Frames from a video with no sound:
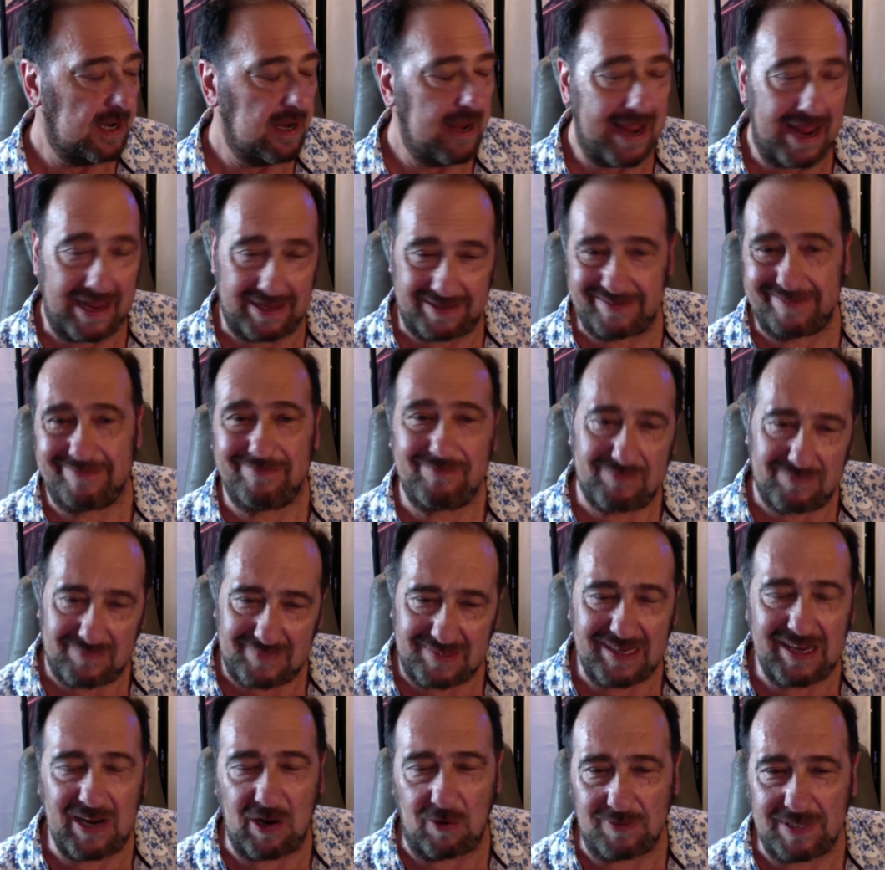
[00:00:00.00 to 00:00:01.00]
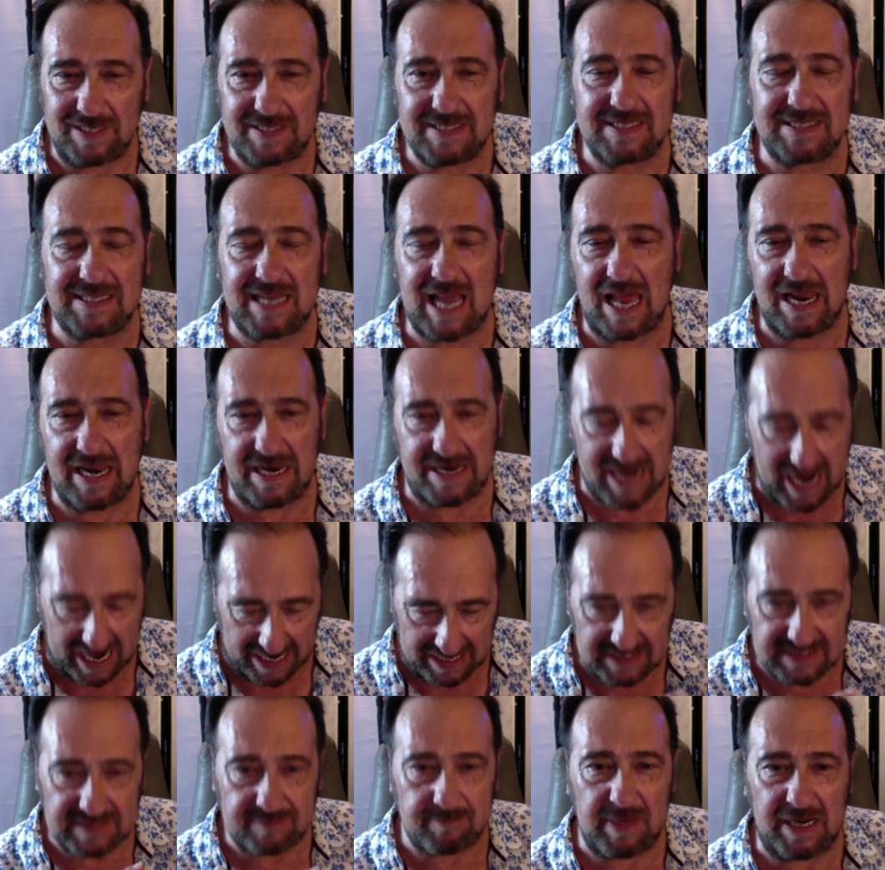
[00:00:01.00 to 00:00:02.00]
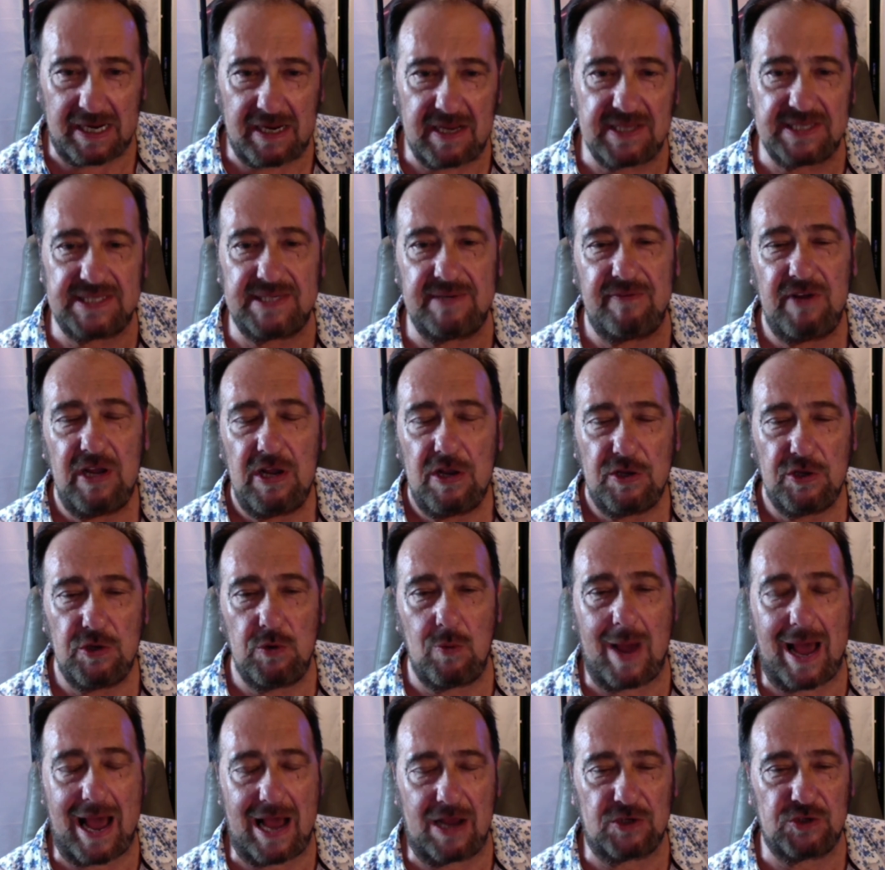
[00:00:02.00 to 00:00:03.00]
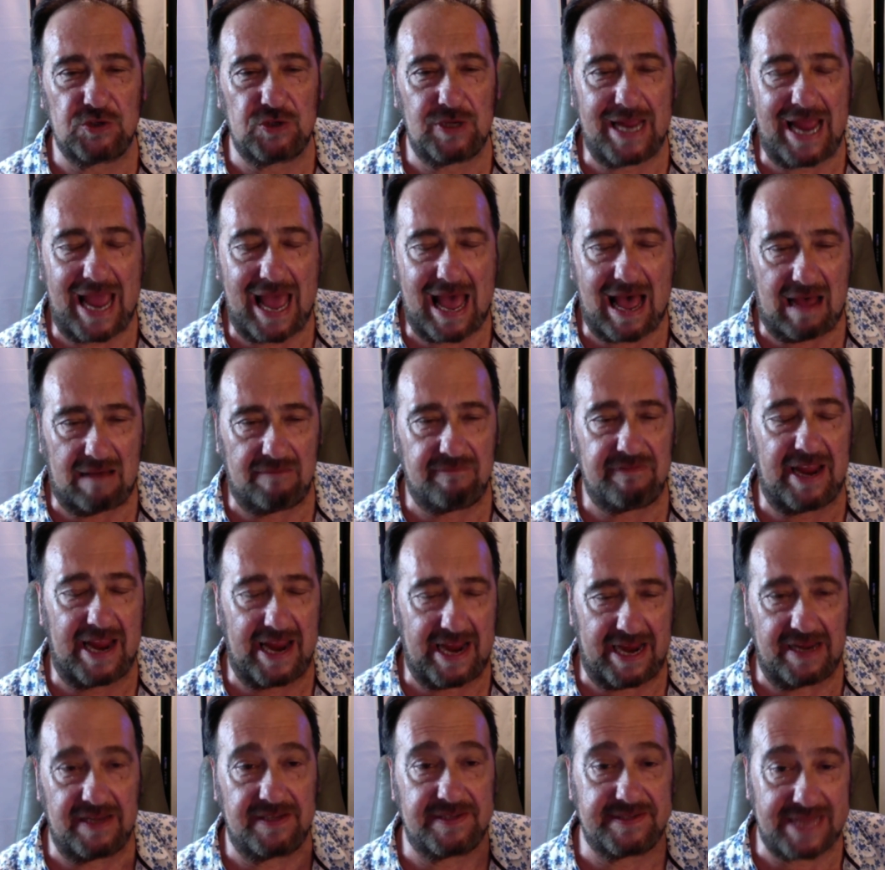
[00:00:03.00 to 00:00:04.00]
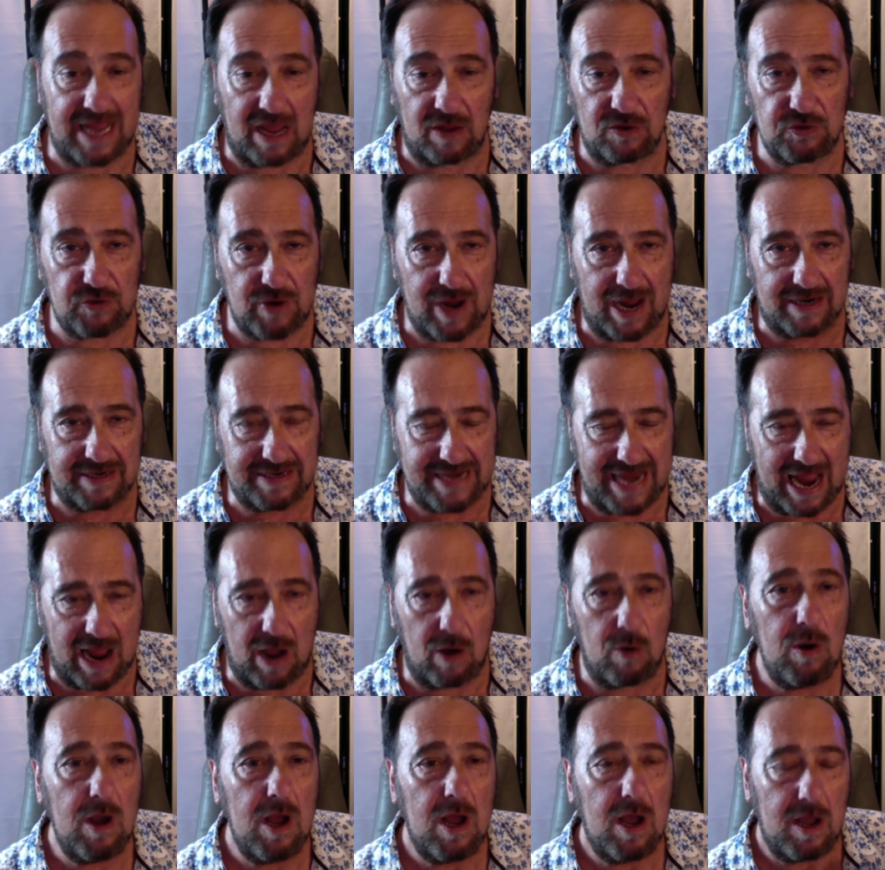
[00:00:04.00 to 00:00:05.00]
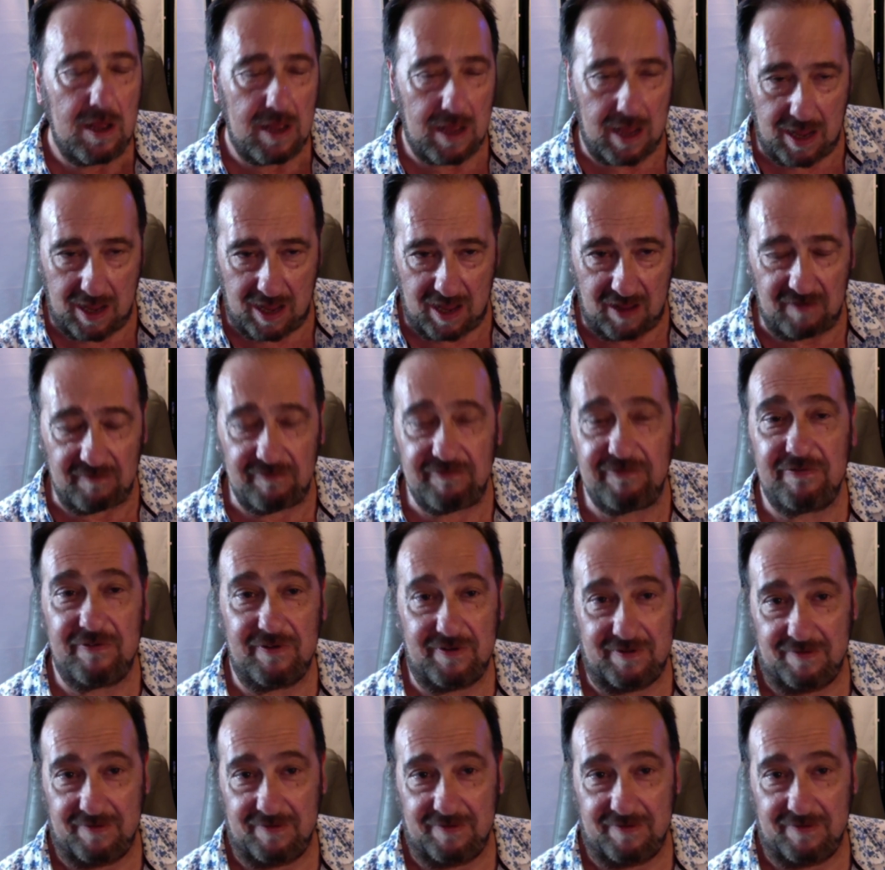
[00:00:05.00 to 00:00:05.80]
And this is kind of nice because you actually have a soundtrack now of,